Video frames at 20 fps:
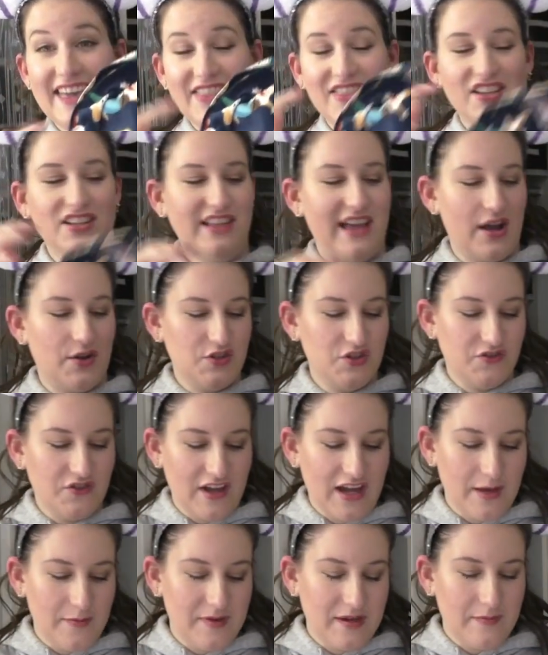In the
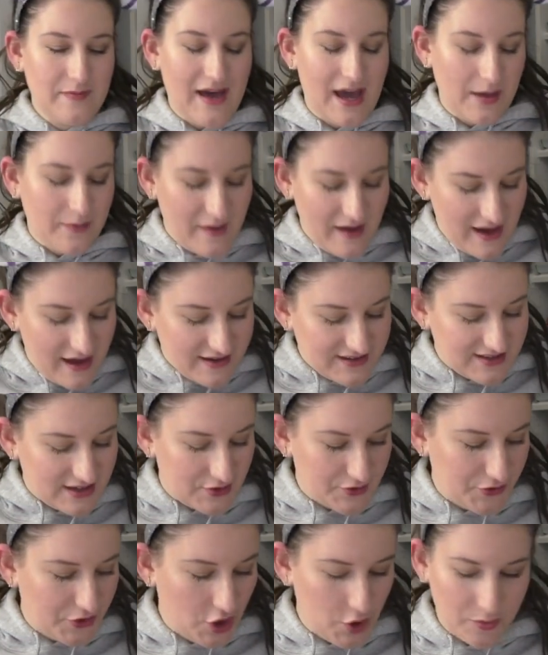Loungefly big backpacks,
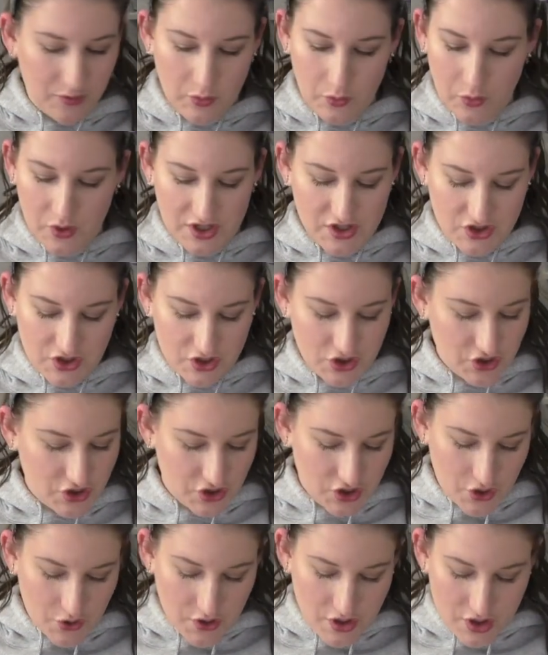I'll only open one to
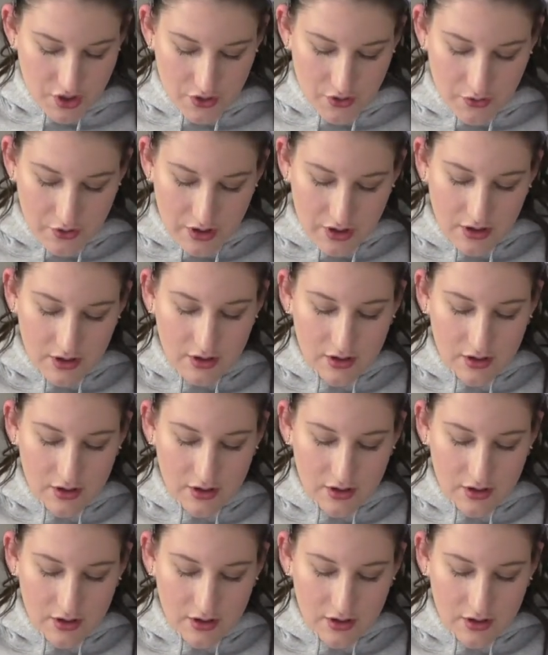show you.